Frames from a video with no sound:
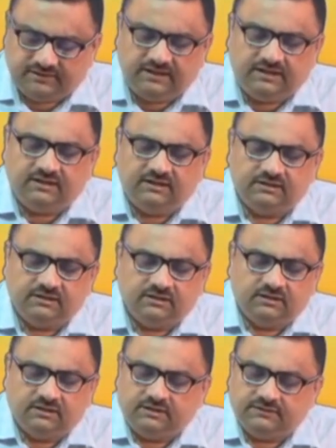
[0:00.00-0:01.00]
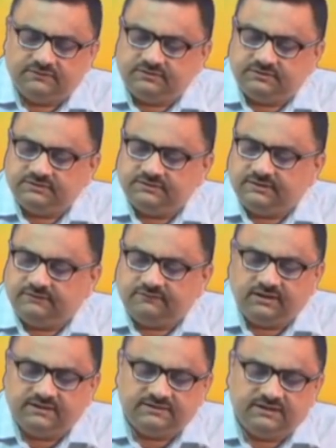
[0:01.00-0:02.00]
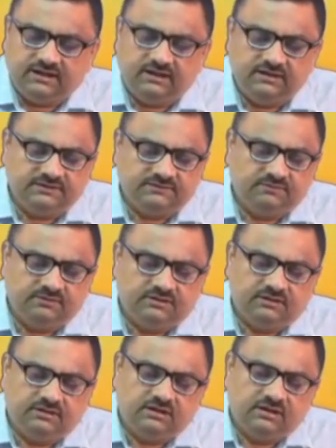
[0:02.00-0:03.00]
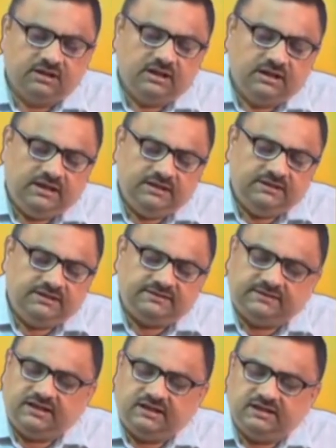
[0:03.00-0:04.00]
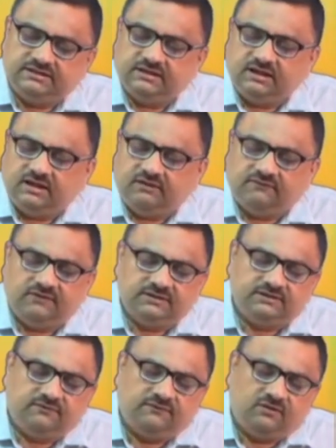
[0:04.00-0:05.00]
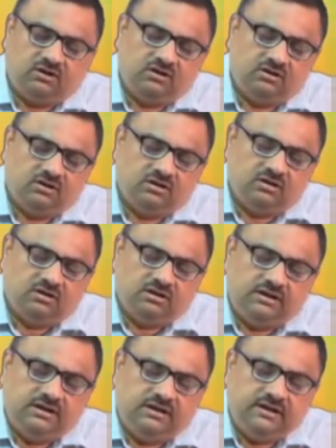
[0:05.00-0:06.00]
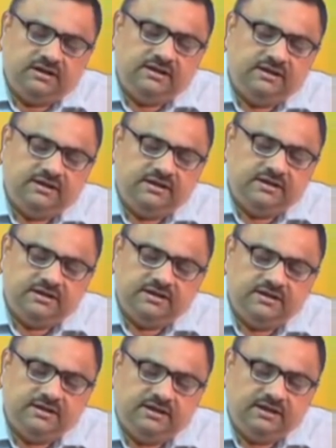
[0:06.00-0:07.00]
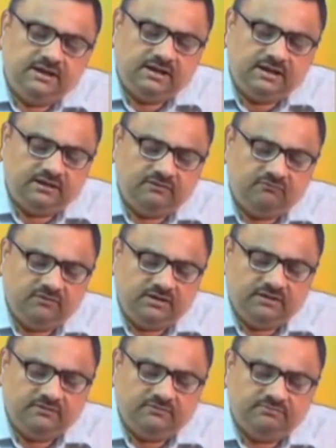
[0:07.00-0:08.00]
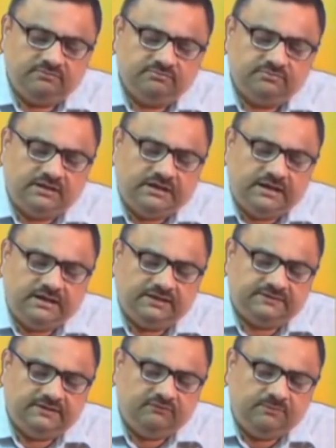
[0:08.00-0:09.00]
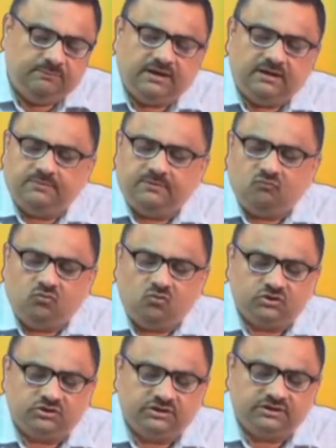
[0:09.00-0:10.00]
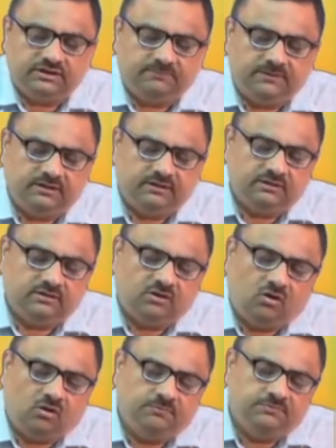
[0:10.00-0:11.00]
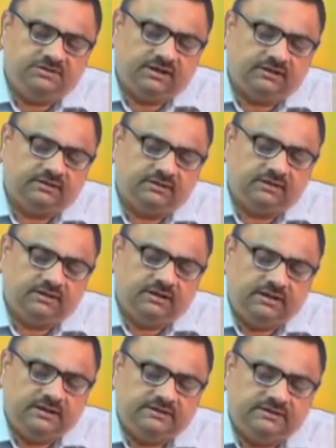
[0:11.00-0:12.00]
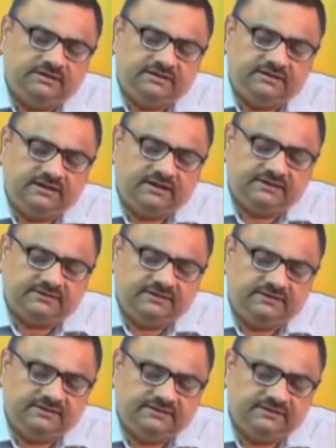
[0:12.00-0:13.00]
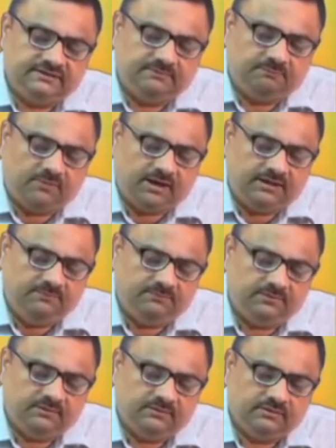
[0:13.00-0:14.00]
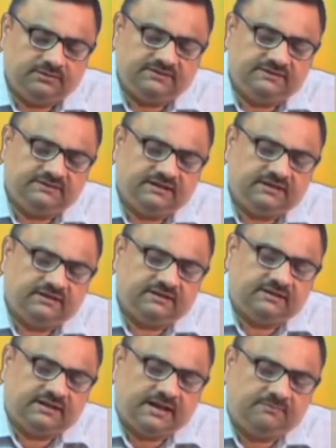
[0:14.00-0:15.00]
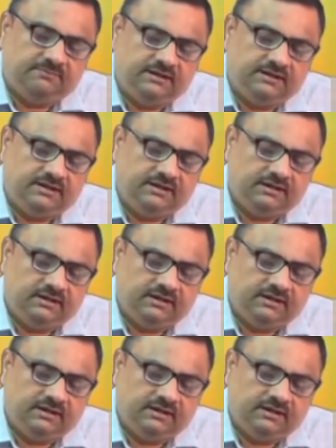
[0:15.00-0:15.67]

Taylor. So, it is referred as Taylor dispersion. In this case, first of all, here we let us say we pick up a washer shaped object. Let us say this is the pipe, this is the capillary,